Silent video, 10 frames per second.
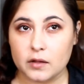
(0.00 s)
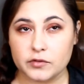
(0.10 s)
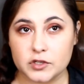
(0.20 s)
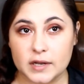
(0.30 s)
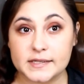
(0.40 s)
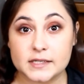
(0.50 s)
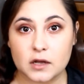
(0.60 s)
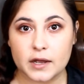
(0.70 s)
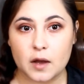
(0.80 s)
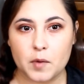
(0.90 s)
as soon as the
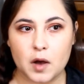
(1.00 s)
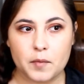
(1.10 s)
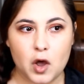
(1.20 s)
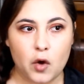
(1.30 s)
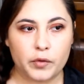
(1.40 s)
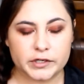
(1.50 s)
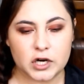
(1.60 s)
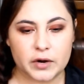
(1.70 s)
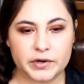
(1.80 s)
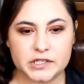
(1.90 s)
sun come up, we
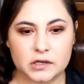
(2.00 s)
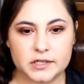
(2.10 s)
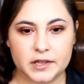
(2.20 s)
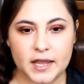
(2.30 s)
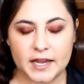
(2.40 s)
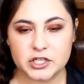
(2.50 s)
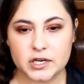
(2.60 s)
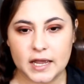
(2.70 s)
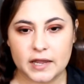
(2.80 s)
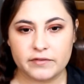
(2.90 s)
tried to reach out to the
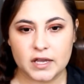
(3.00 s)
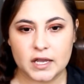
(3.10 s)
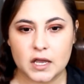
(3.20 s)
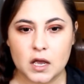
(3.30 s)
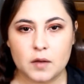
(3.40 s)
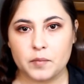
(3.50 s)
Cajun Navy,